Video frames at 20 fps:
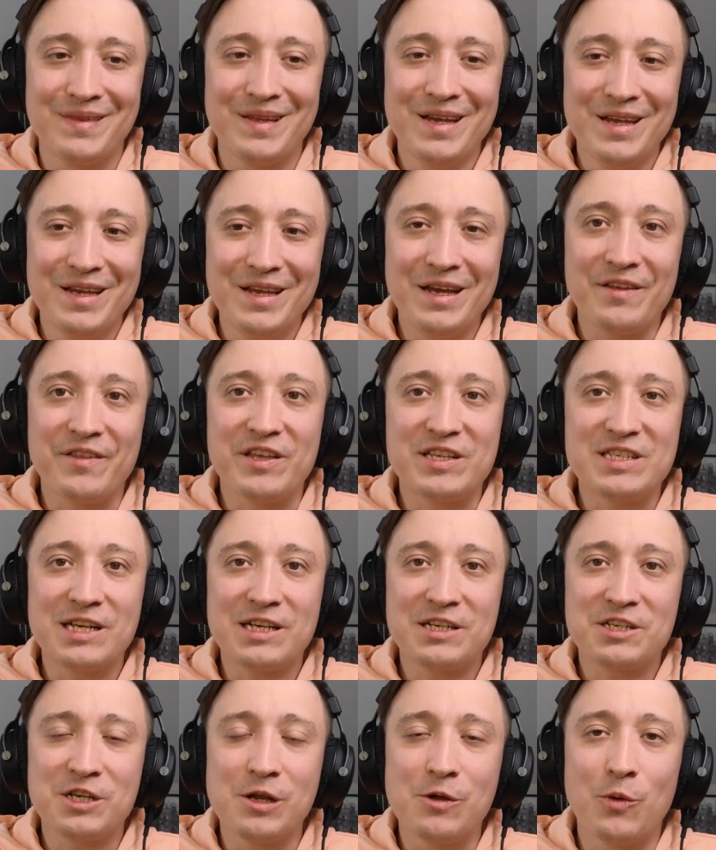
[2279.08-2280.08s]
yeah, that's
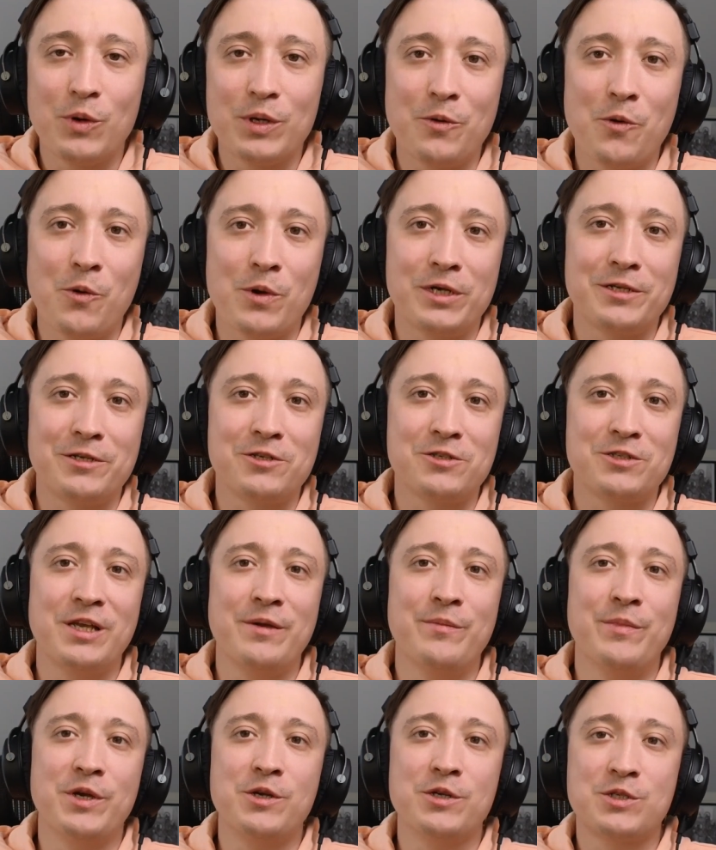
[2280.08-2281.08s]
actually what I wanted to say
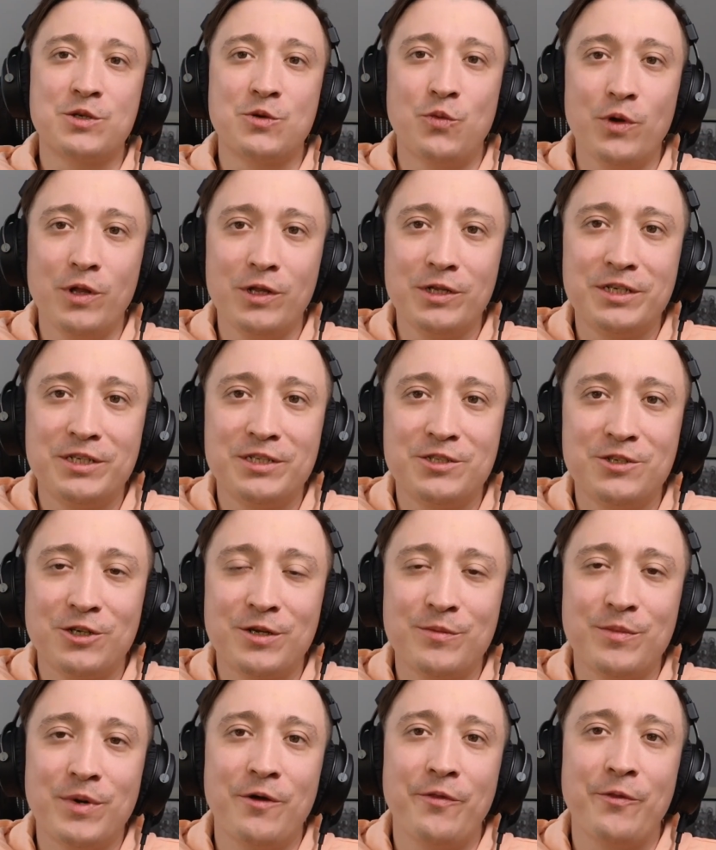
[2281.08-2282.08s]
because quality is not about